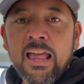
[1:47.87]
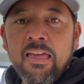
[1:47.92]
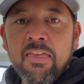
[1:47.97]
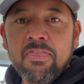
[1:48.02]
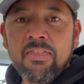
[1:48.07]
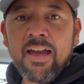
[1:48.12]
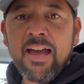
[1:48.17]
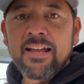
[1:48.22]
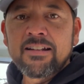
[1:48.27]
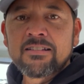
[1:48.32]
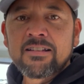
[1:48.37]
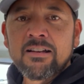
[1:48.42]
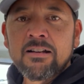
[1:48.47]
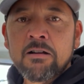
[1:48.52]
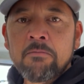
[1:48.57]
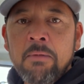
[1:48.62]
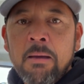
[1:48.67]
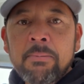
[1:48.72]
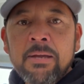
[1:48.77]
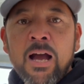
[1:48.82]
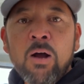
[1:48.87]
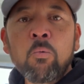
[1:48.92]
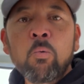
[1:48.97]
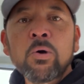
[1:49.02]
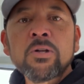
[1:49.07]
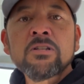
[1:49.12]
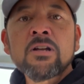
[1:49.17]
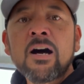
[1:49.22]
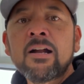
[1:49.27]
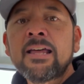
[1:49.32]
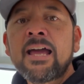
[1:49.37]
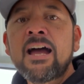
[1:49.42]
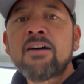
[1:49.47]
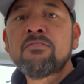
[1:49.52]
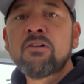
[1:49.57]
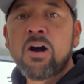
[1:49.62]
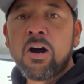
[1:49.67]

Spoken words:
that maybe I would not have